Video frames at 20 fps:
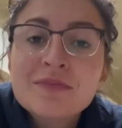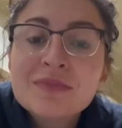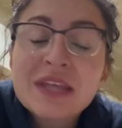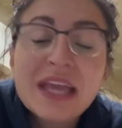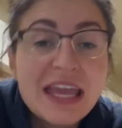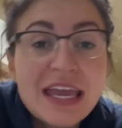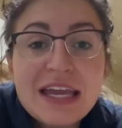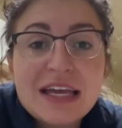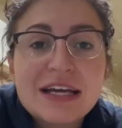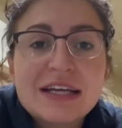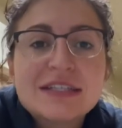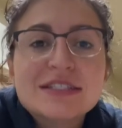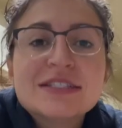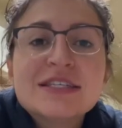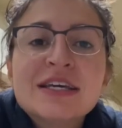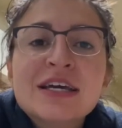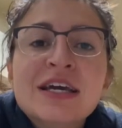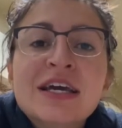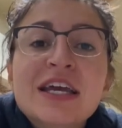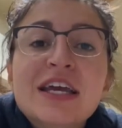And
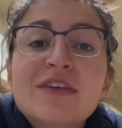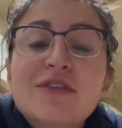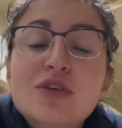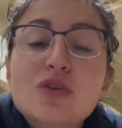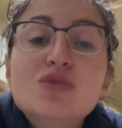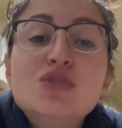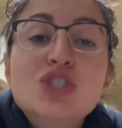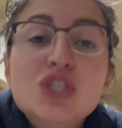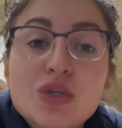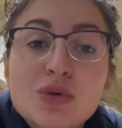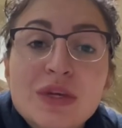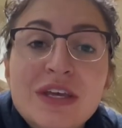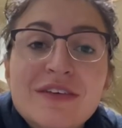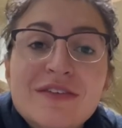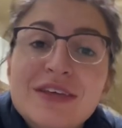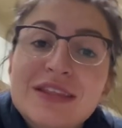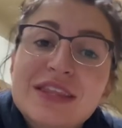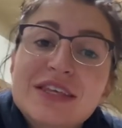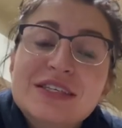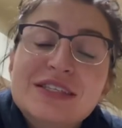if you do give
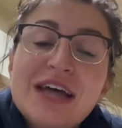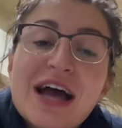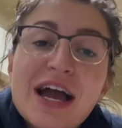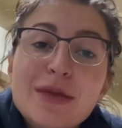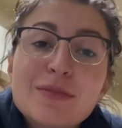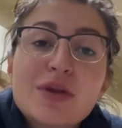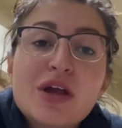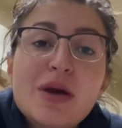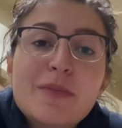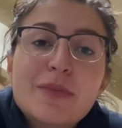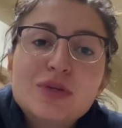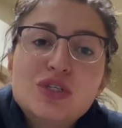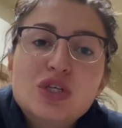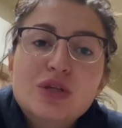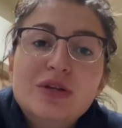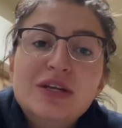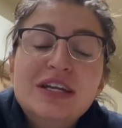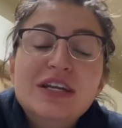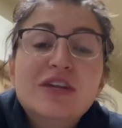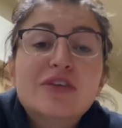it the time and
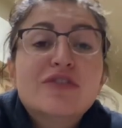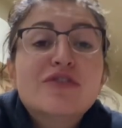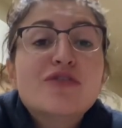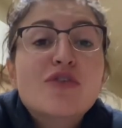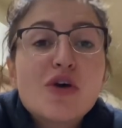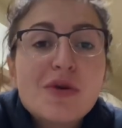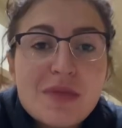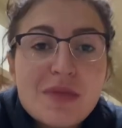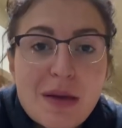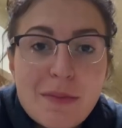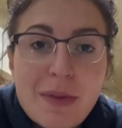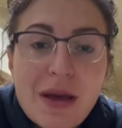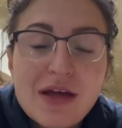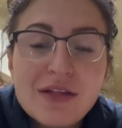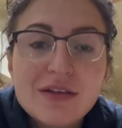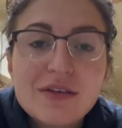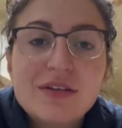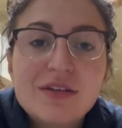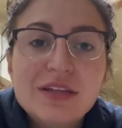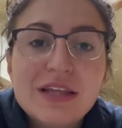opportunity to form that
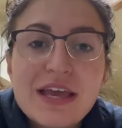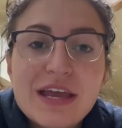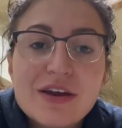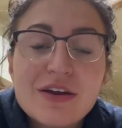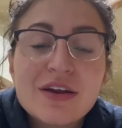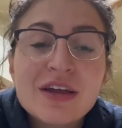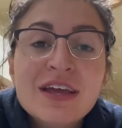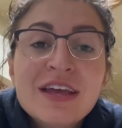pellicle layer,